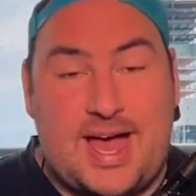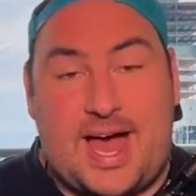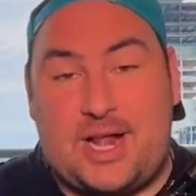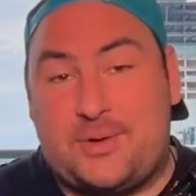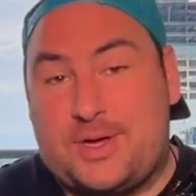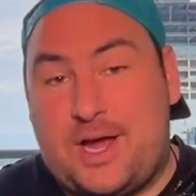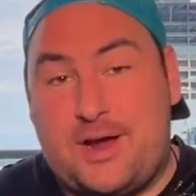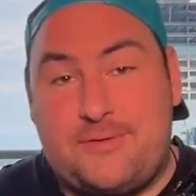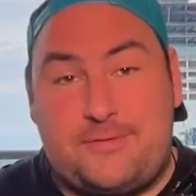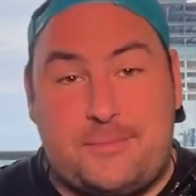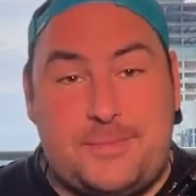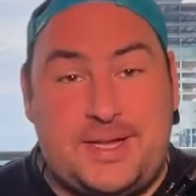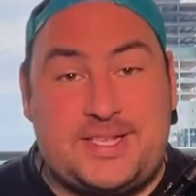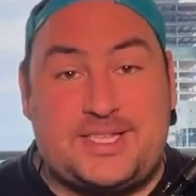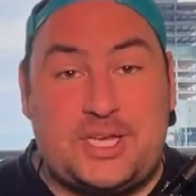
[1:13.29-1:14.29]
I don't care if it
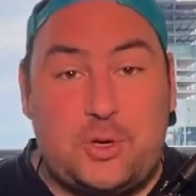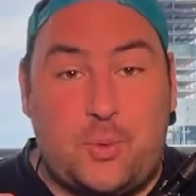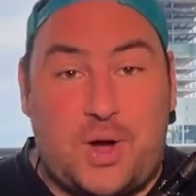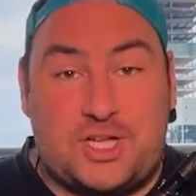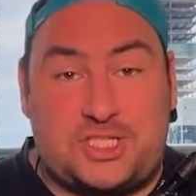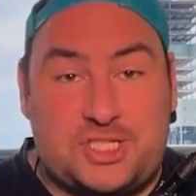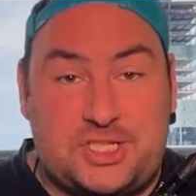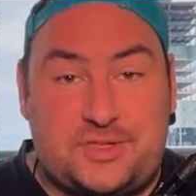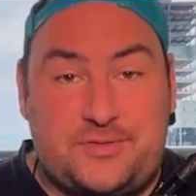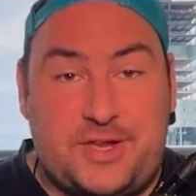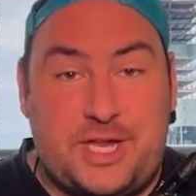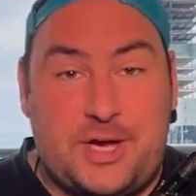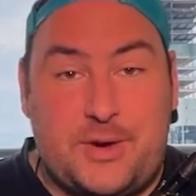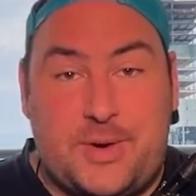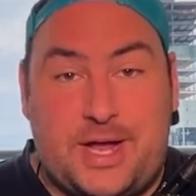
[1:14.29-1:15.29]
means that you're watching this
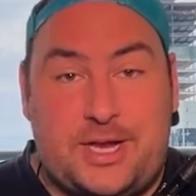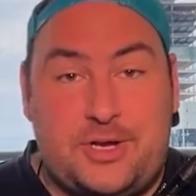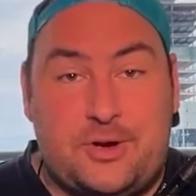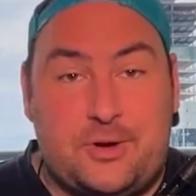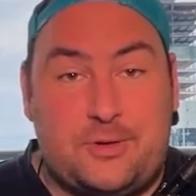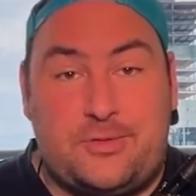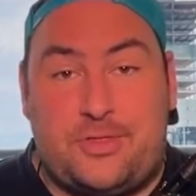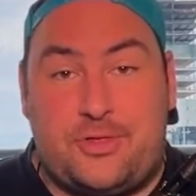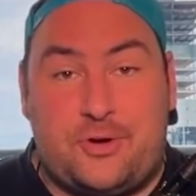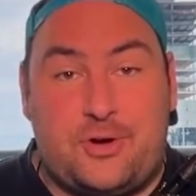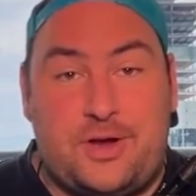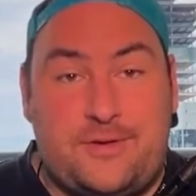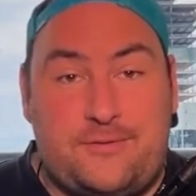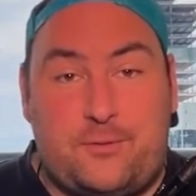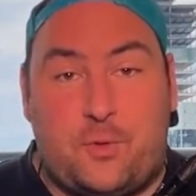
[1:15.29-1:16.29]
video and you're
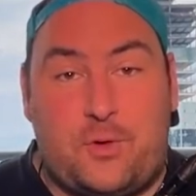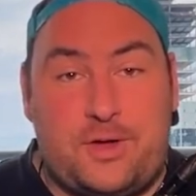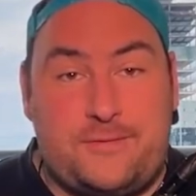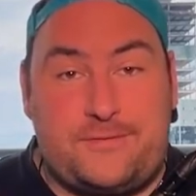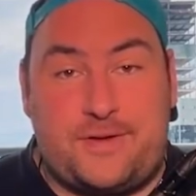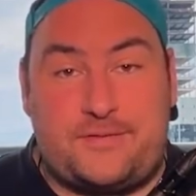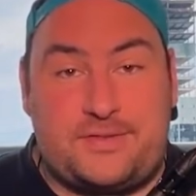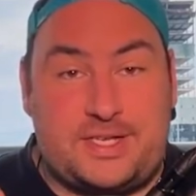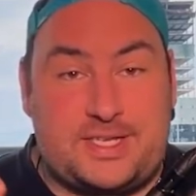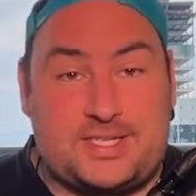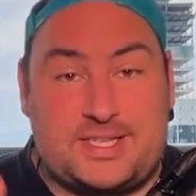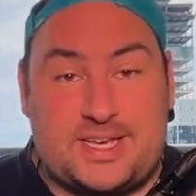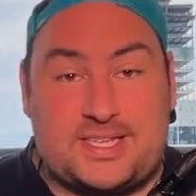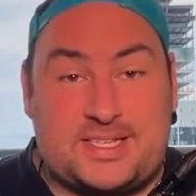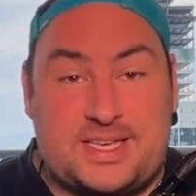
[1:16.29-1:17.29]
thirty, forty, fifty,
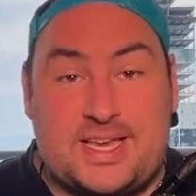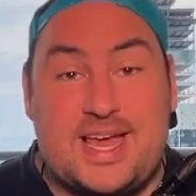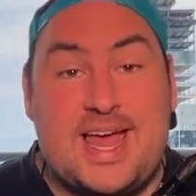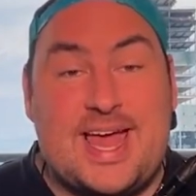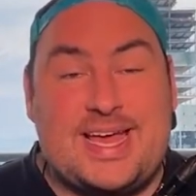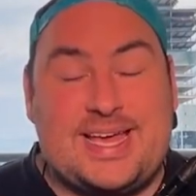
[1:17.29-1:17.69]
sixty.